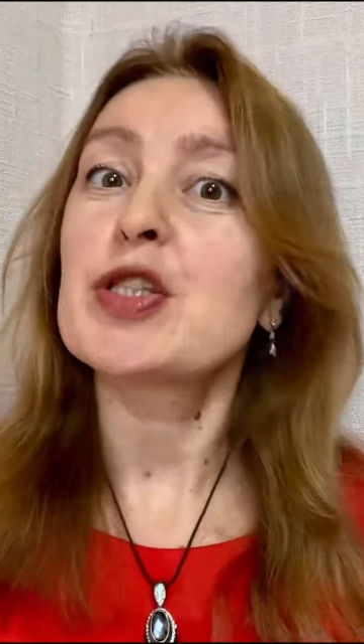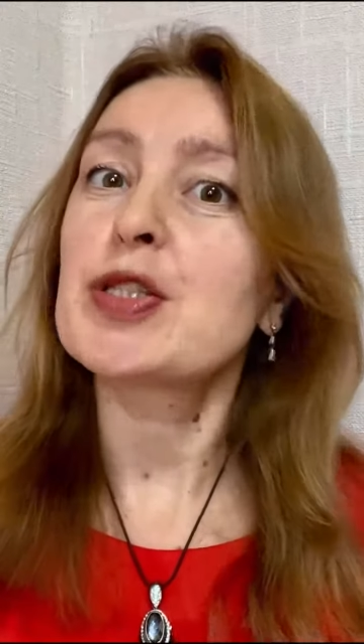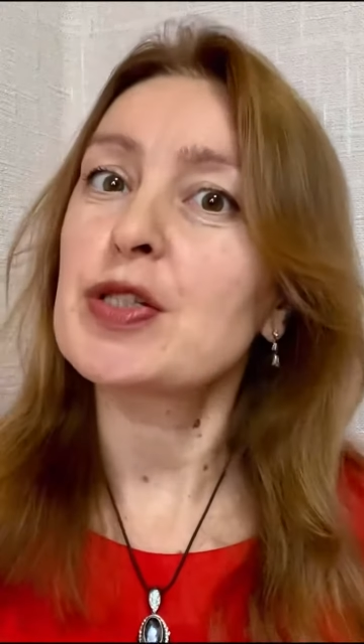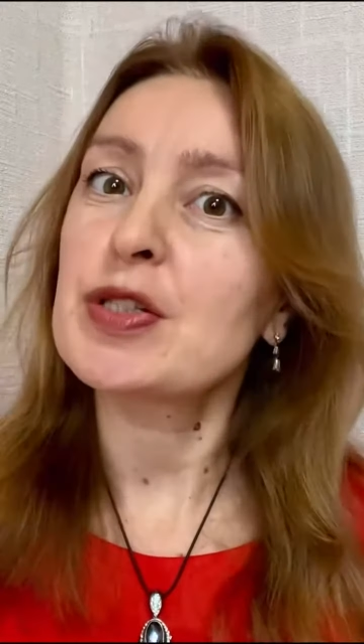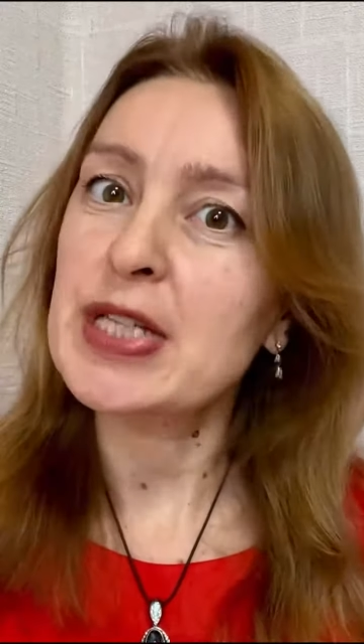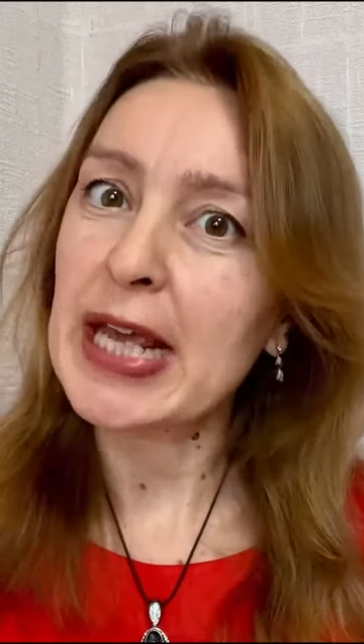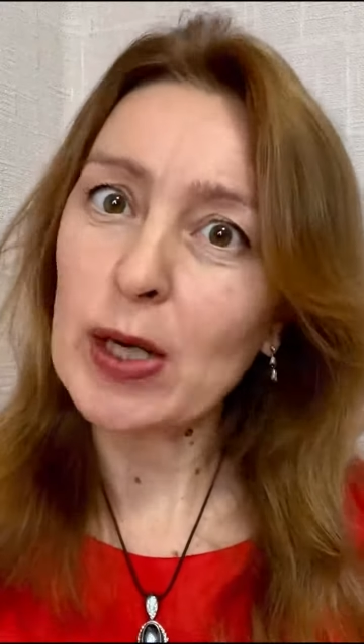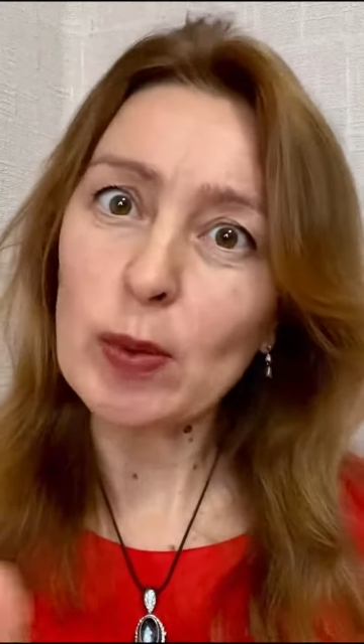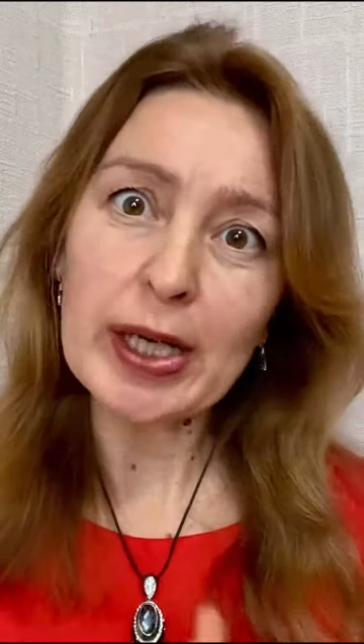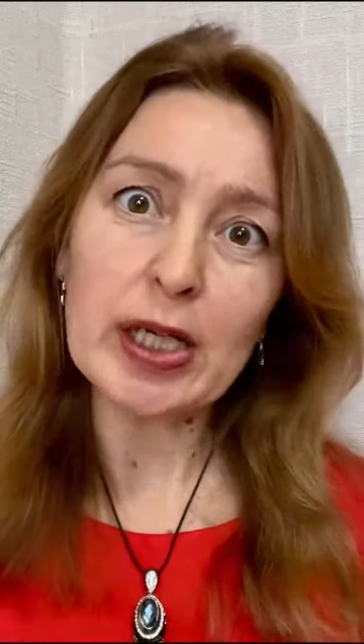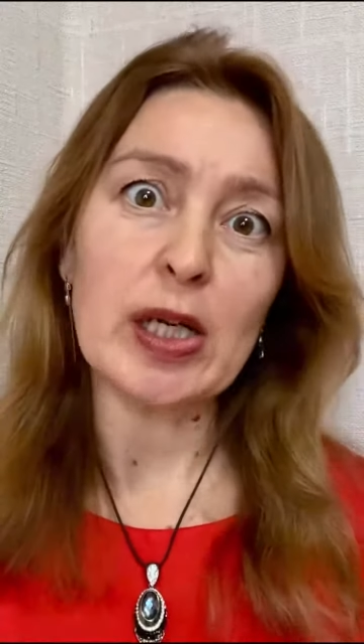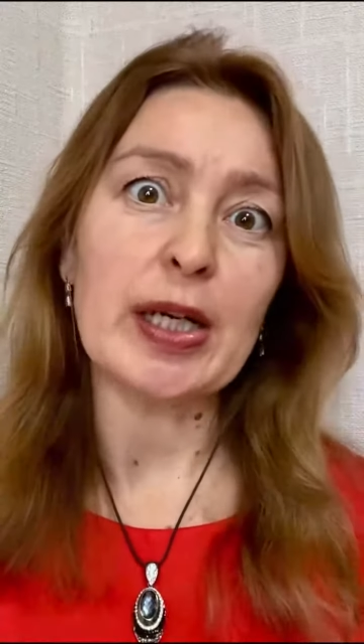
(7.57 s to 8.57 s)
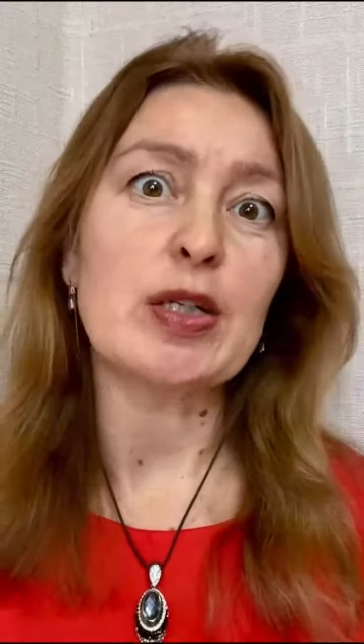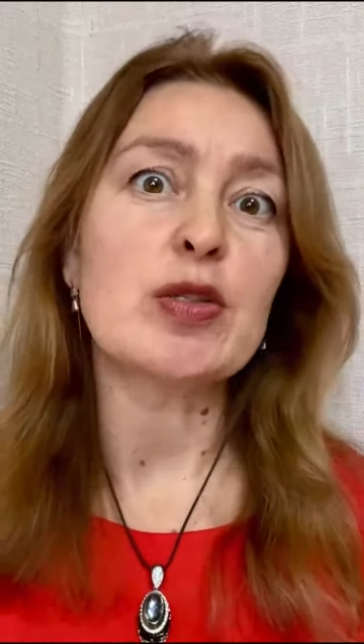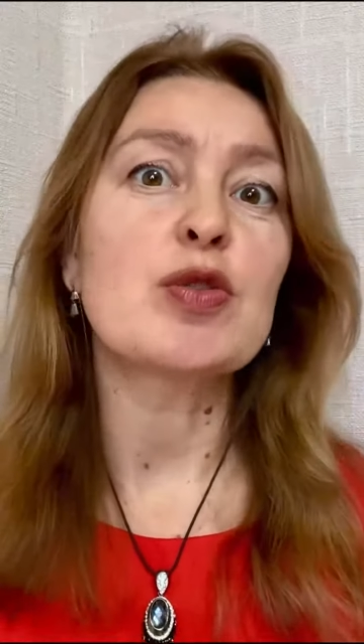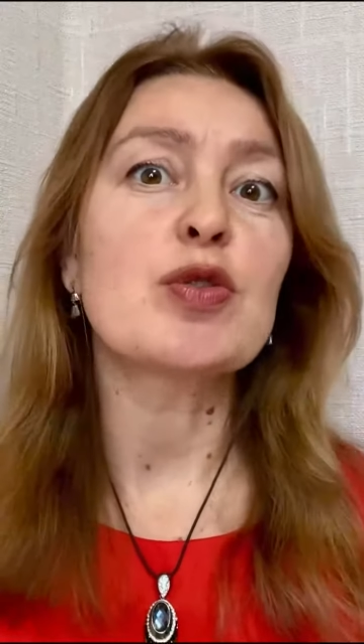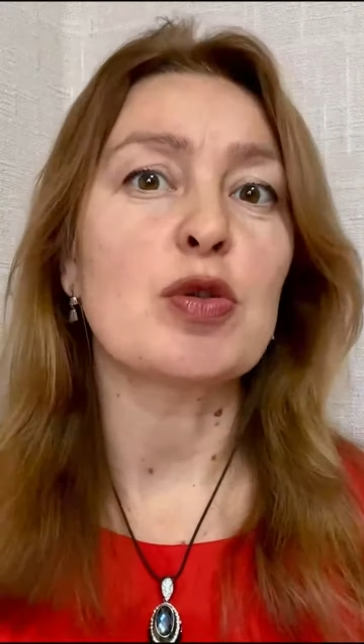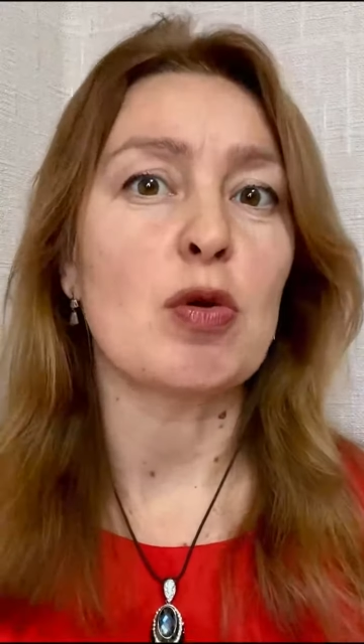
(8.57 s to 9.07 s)
Today we're going
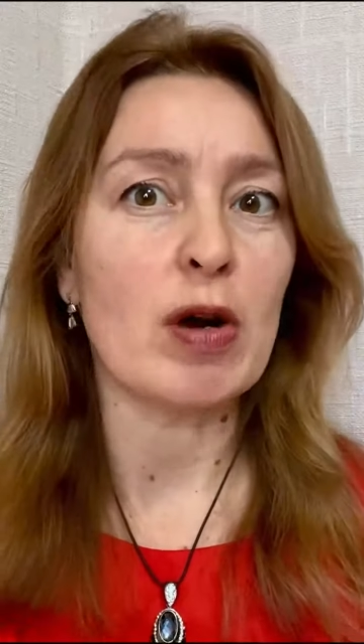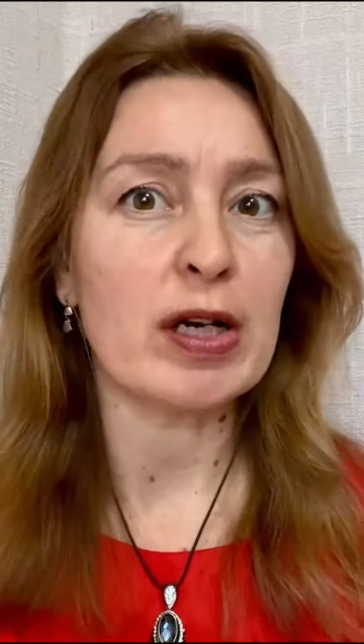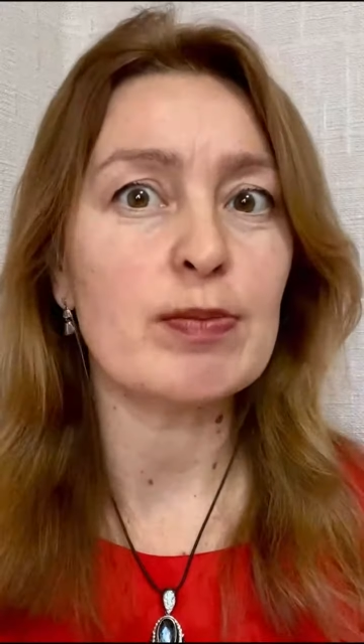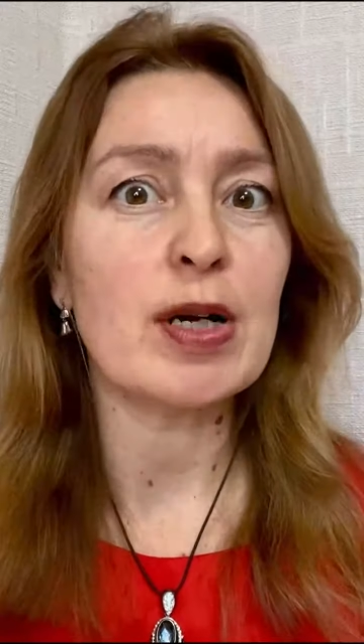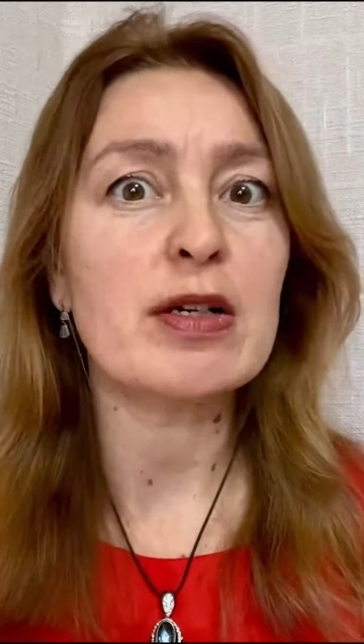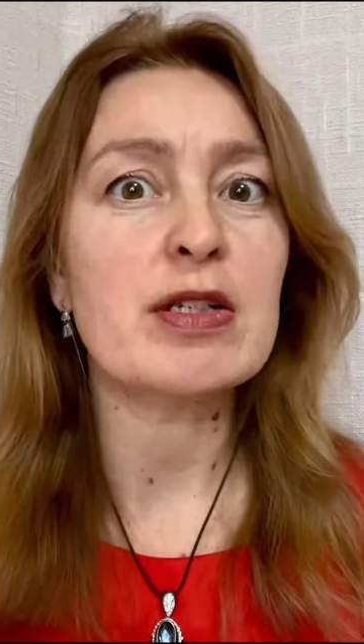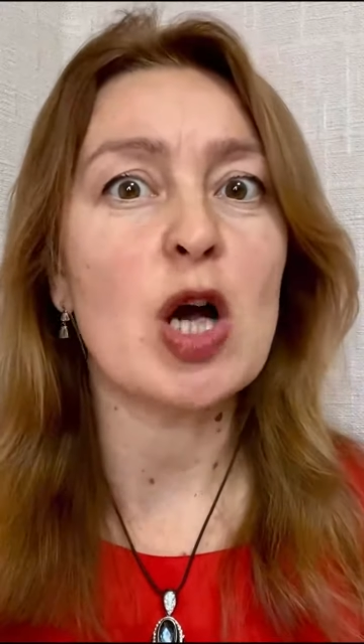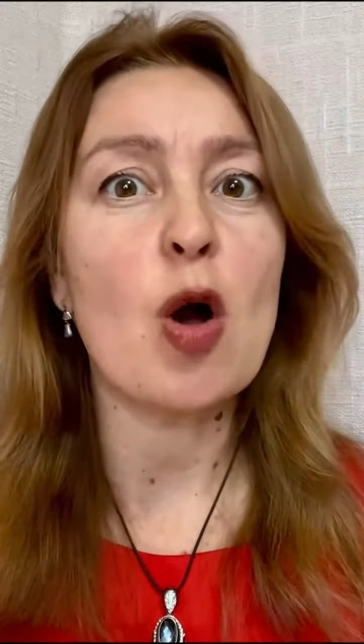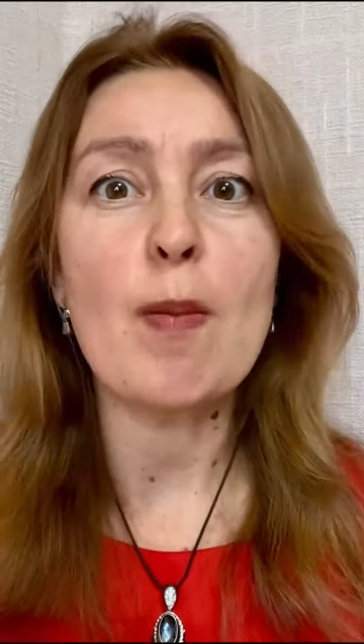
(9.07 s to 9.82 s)
to talk about our